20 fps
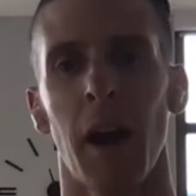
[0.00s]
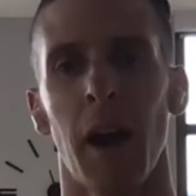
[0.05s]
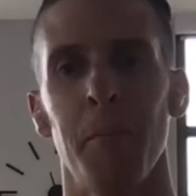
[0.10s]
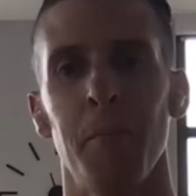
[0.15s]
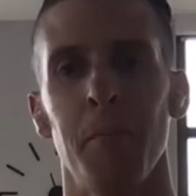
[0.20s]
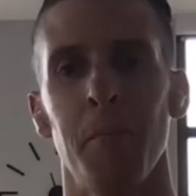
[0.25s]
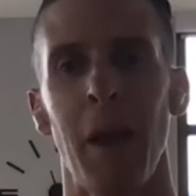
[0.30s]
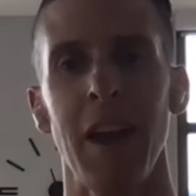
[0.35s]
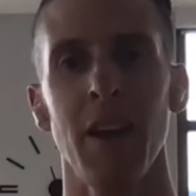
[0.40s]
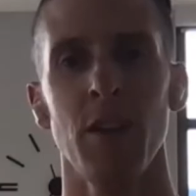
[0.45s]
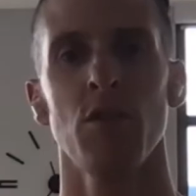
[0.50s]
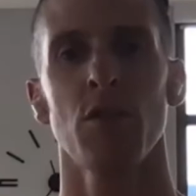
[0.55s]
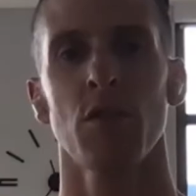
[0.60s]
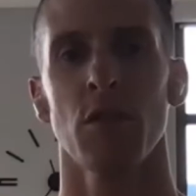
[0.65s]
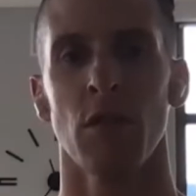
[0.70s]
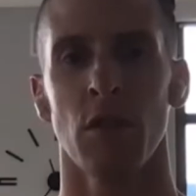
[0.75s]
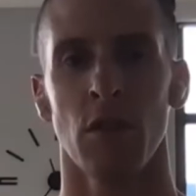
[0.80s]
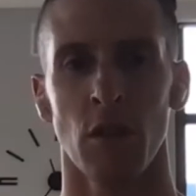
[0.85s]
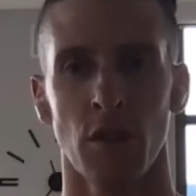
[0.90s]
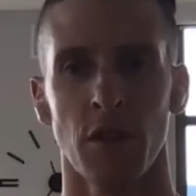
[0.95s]
a
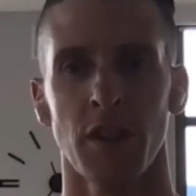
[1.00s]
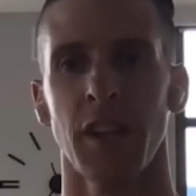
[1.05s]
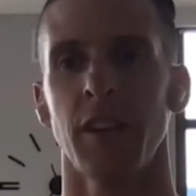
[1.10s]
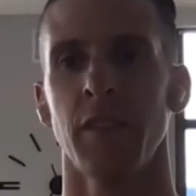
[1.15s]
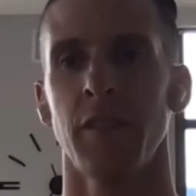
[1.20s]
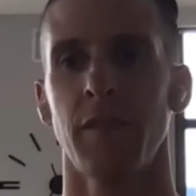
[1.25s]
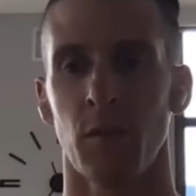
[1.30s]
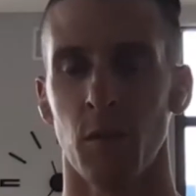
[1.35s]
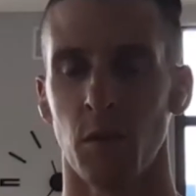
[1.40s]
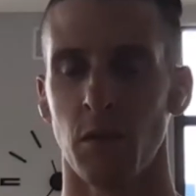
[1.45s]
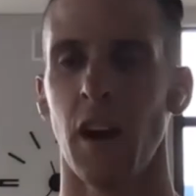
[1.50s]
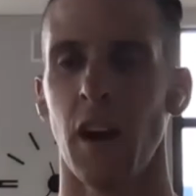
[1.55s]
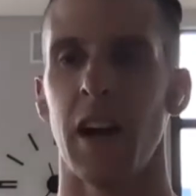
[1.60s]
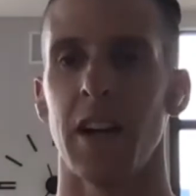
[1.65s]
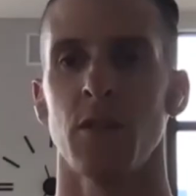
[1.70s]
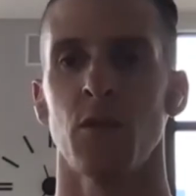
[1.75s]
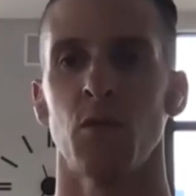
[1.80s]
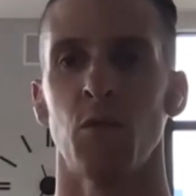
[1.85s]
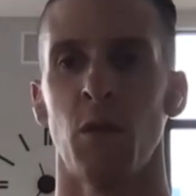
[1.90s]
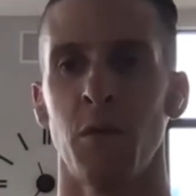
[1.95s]
major learning for
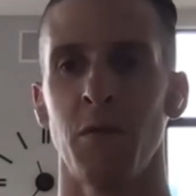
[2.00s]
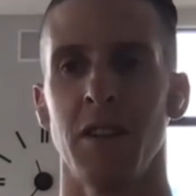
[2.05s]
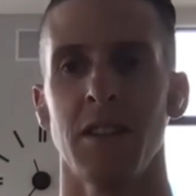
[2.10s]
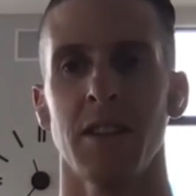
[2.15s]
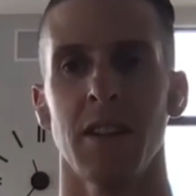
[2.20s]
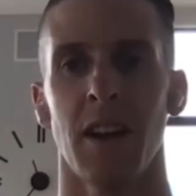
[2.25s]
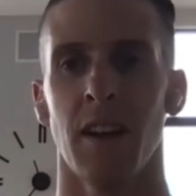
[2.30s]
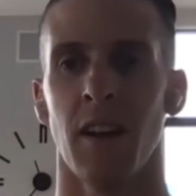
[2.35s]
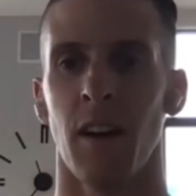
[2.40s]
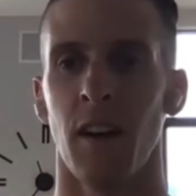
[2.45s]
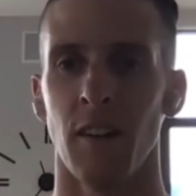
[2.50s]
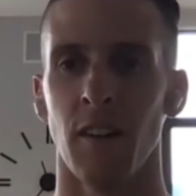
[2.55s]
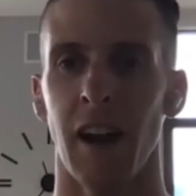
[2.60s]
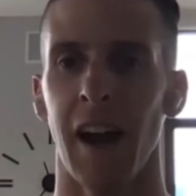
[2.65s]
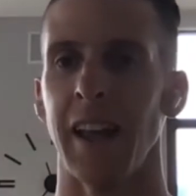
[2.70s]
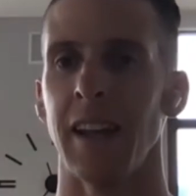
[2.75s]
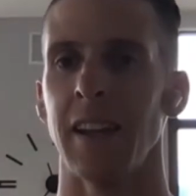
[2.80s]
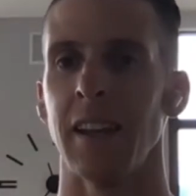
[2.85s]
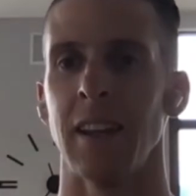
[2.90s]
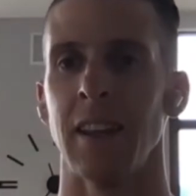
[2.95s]
us when we said, all
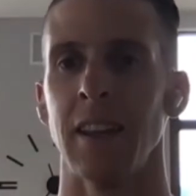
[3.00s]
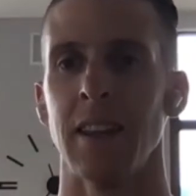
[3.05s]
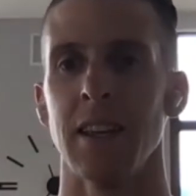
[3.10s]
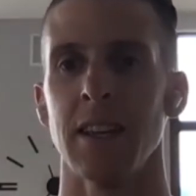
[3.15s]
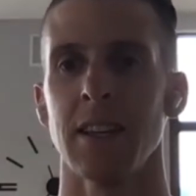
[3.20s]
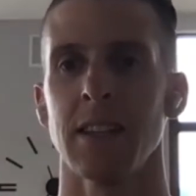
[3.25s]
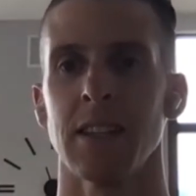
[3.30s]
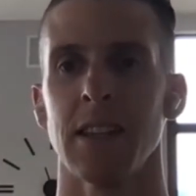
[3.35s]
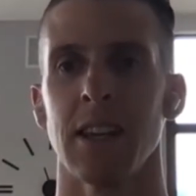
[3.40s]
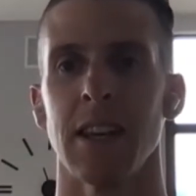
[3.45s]
right, this